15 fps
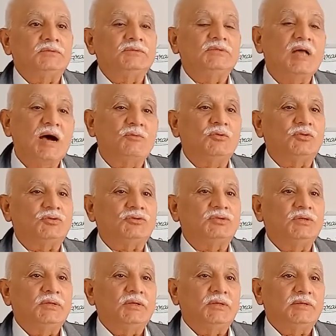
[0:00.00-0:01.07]
DAMUs,
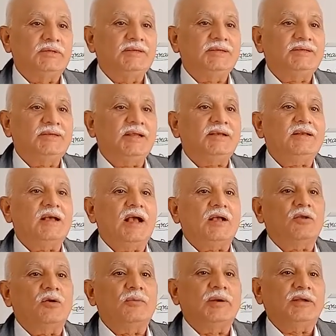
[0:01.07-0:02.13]
district
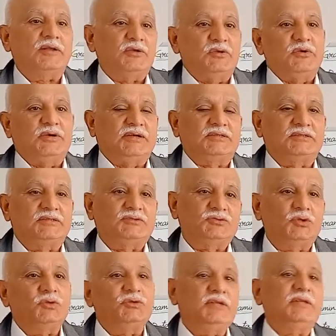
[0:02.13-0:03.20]
Agromet units.
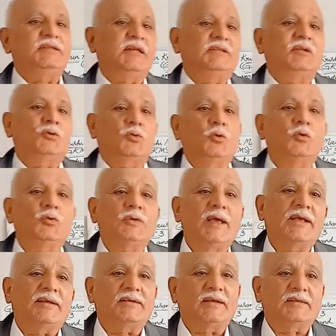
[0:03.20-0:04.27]
So these are the two
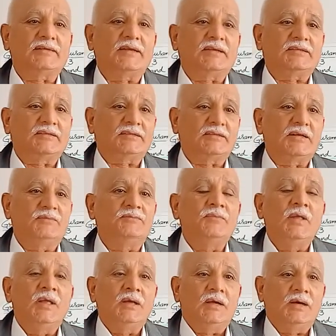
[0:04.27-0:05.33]
tier structure system
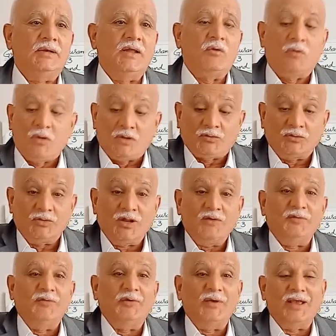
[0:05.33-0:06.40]
now. So
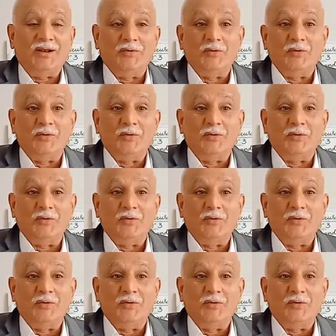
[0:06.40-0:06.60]
now we are